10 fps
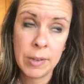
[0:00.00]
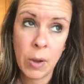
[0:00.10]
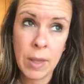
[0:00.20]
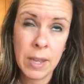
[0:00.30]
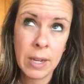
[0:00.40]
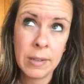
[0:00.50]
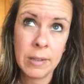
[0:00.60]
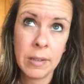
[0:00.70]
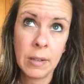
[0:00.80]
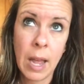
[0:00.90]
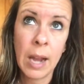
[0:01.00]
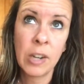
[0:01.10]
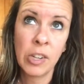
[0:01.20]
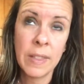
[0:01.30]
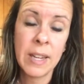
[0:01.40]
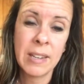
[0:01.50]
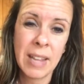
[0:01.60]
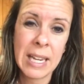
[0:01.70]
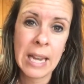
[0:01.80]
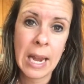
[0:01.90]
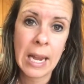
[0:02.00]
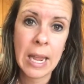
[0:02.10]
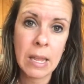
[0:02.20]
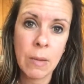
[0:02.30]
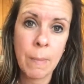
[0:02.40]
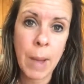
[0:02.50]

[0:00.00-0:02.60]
So I think it's like 9 a.m.